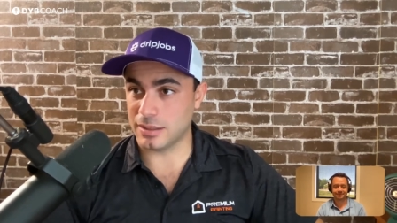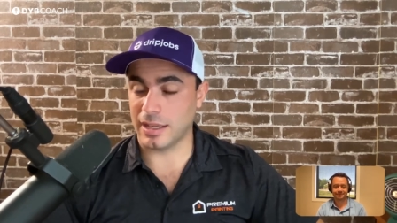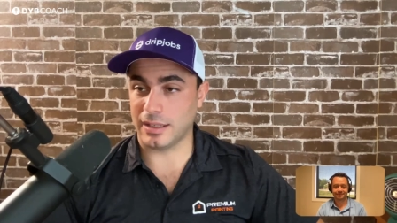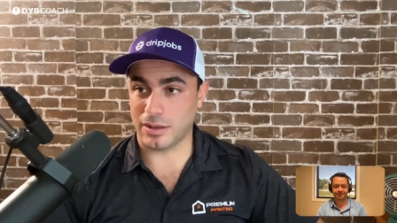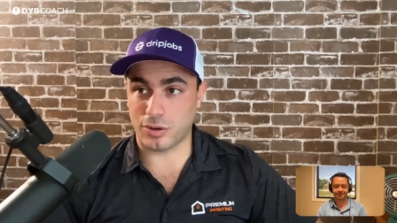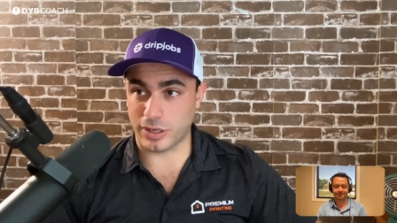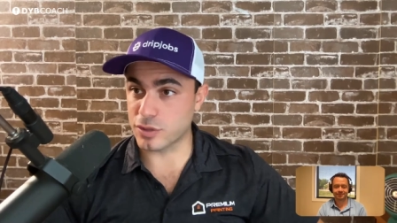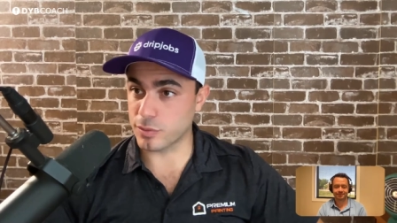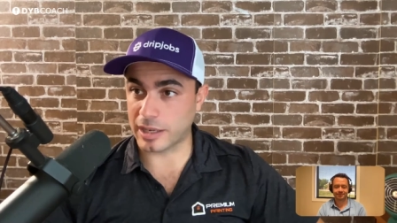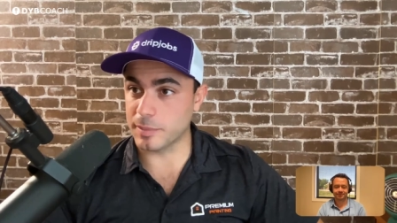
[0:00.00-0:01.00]
and on
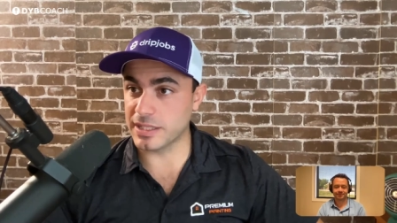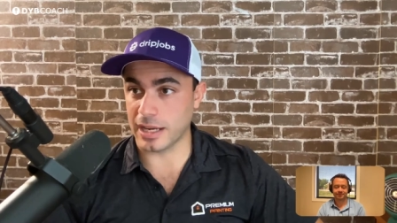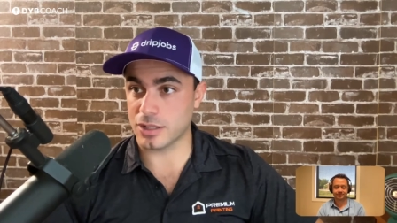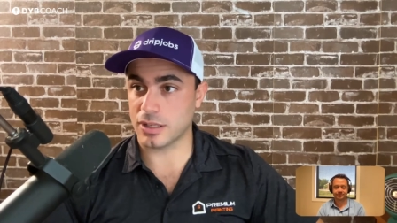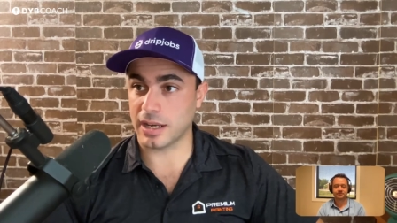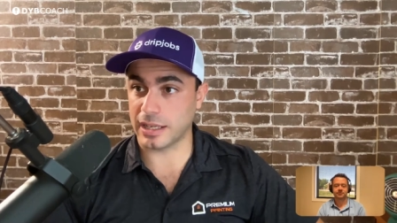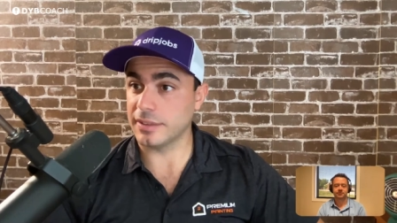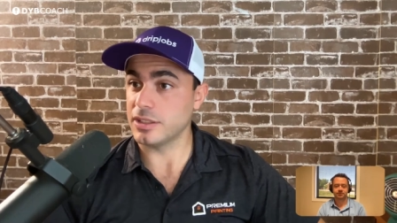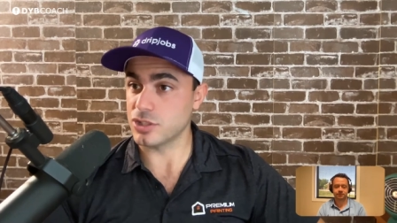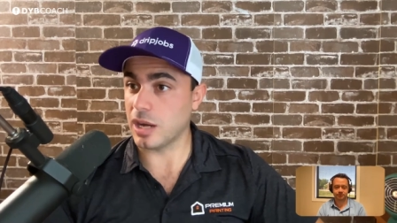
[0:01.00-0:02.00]
his recommendation, I
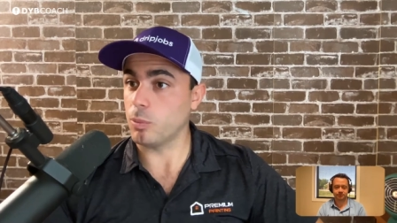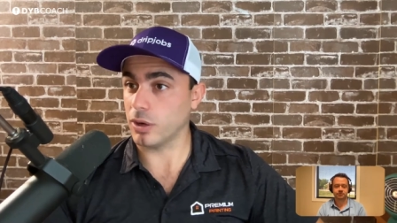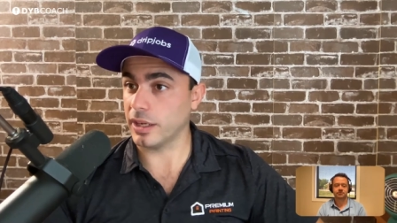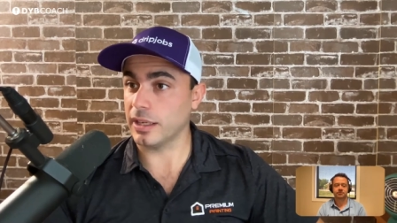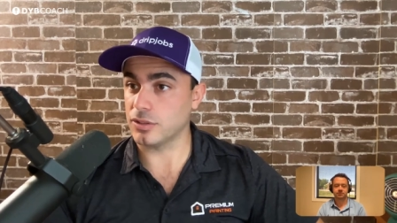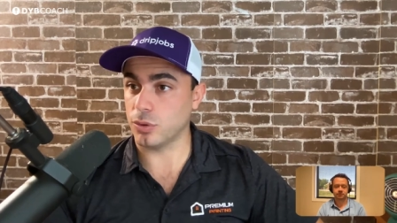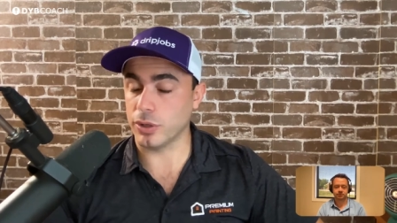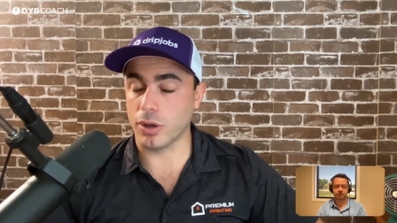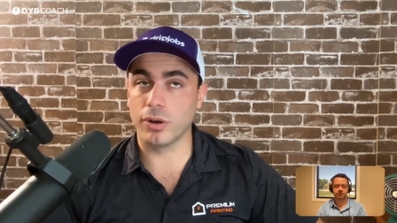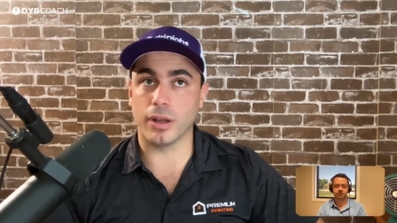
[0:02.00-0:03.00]
got the job working at
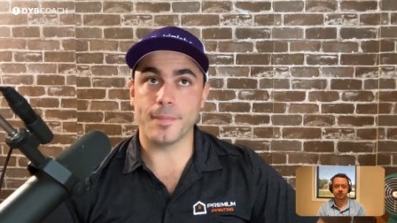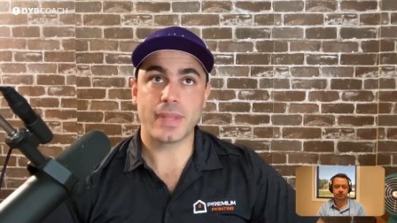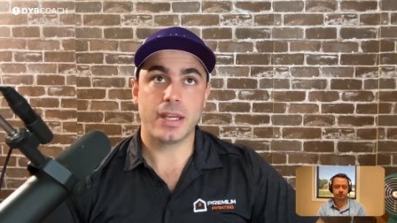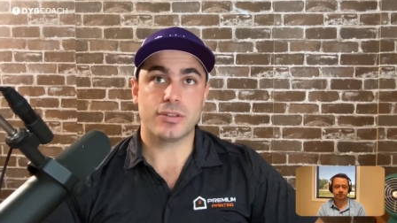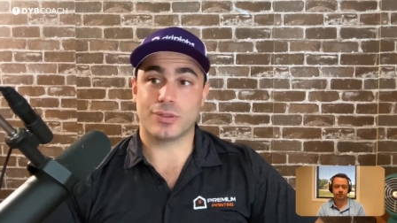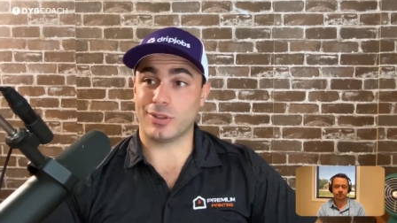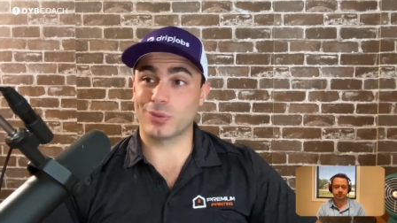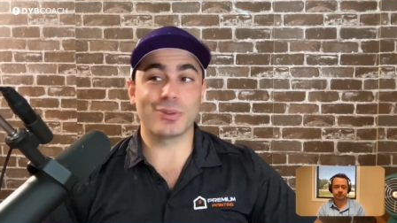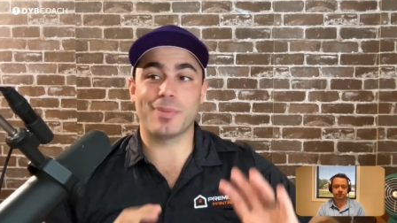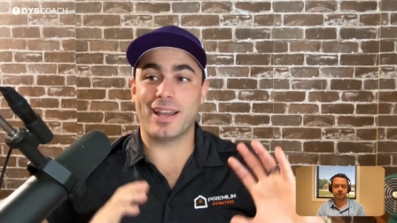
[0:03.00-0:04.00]
Toyota so
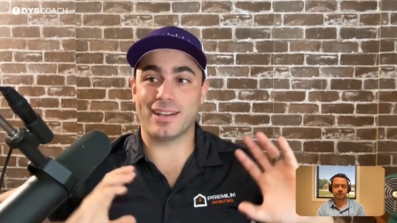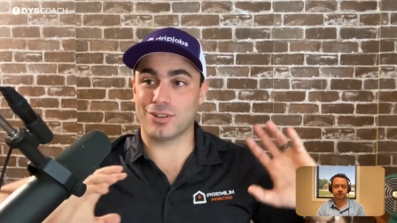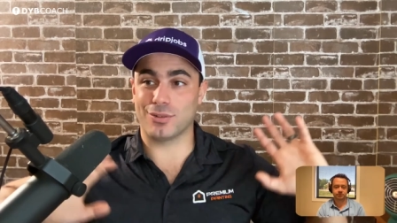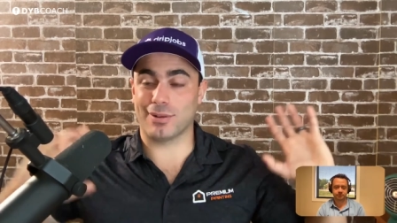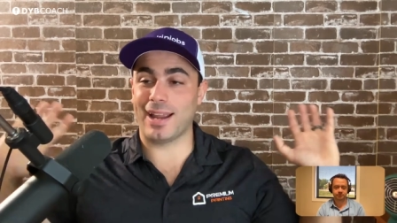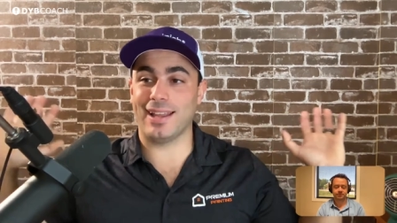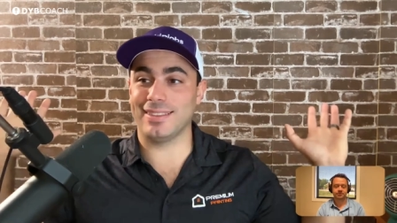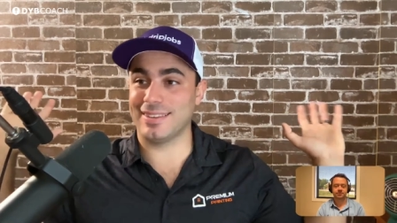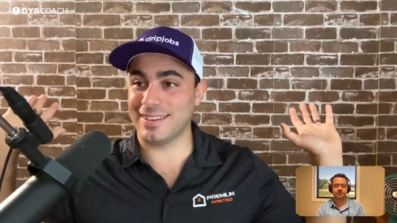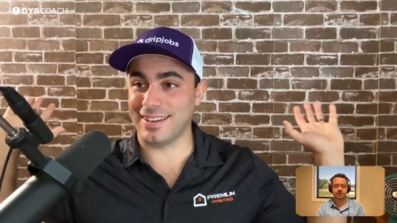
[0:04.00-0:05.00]
this was my
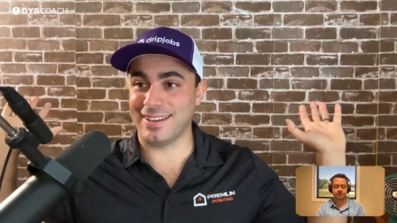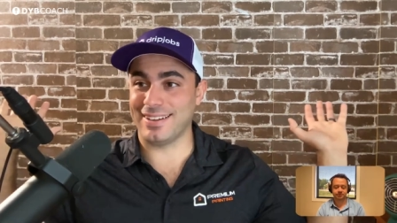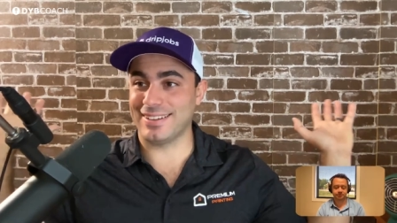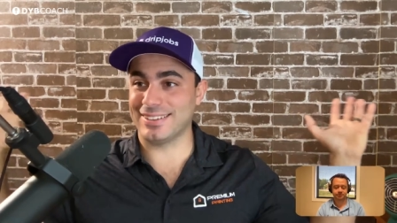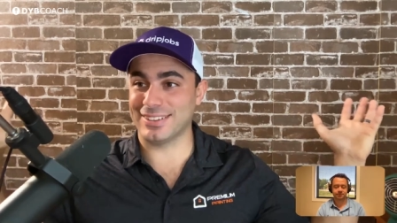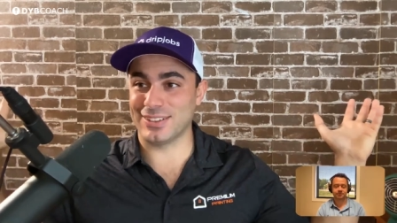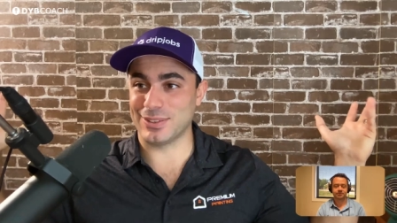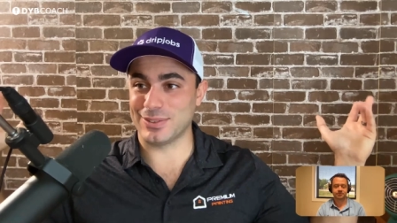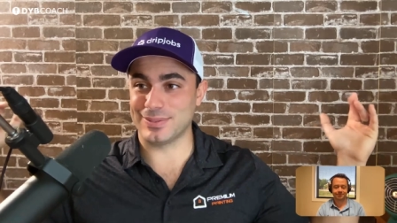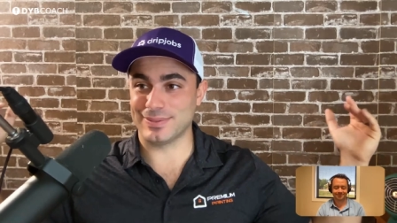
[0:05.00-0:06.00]
grand, uh, you
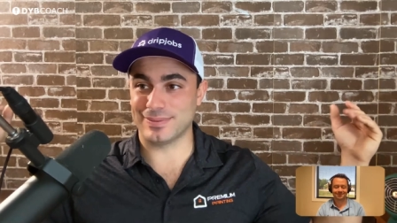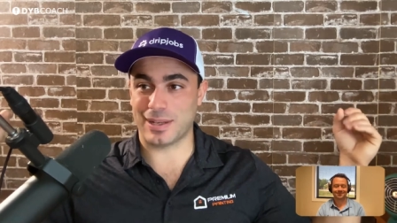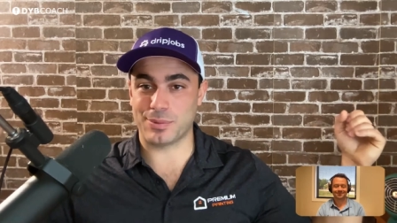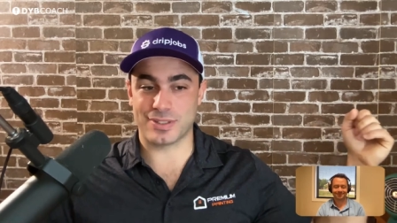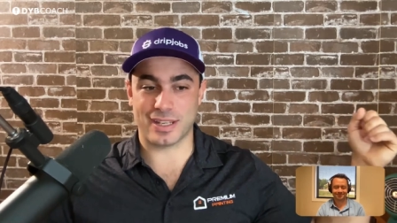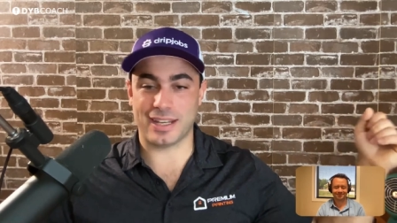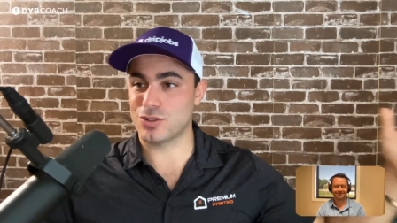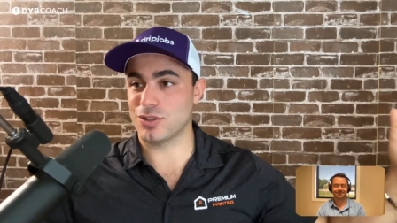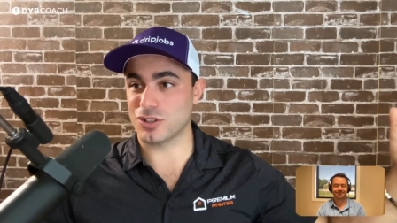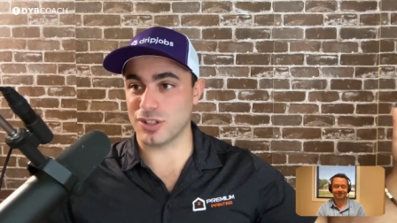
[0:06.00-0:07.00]
know, I would say
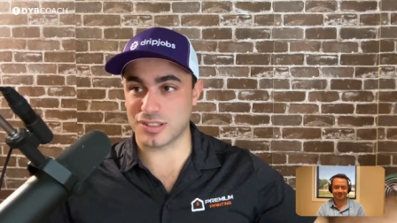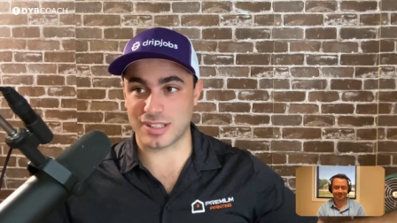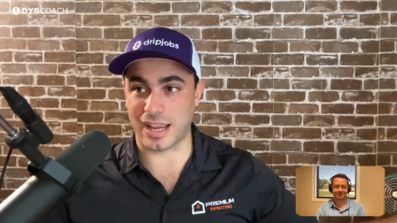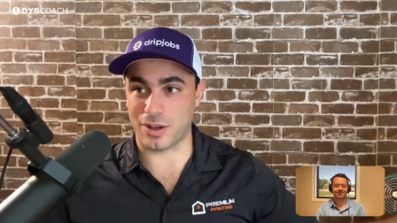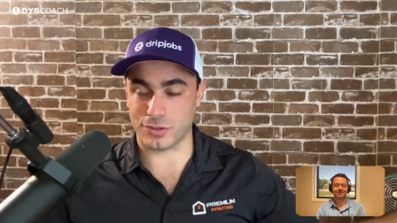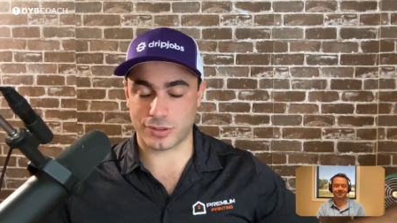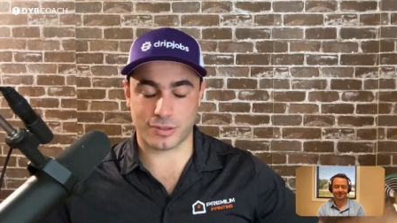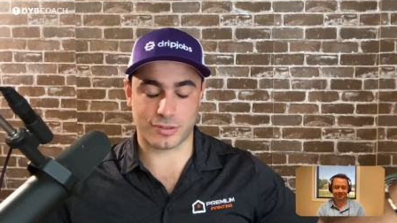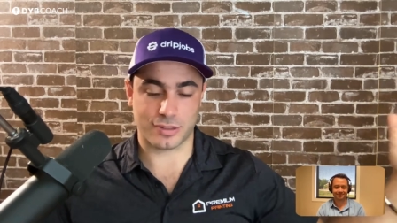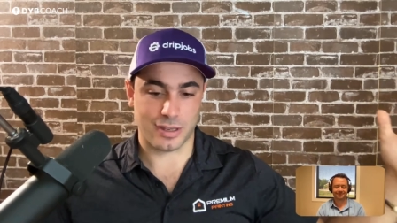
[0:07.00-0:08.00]
introduction to sales because